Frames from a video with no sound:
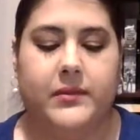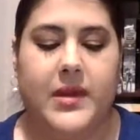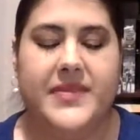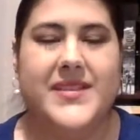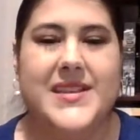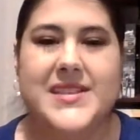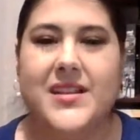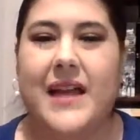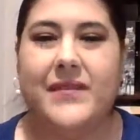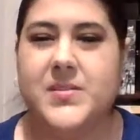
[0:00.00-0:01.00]
I think they still
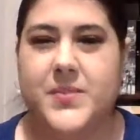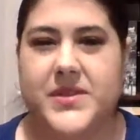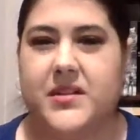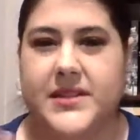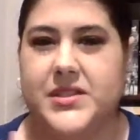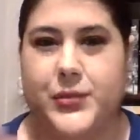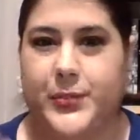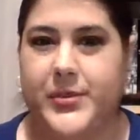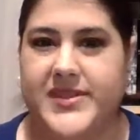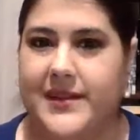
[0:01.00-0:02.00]
have these, but they're on like
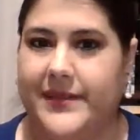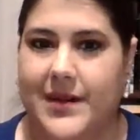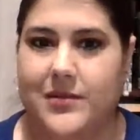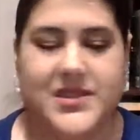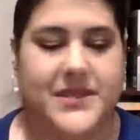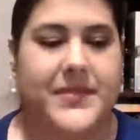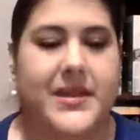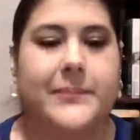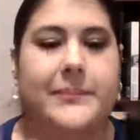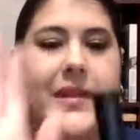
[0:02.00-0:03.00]
super sale now or
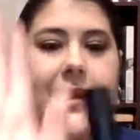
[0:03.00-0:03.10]
something.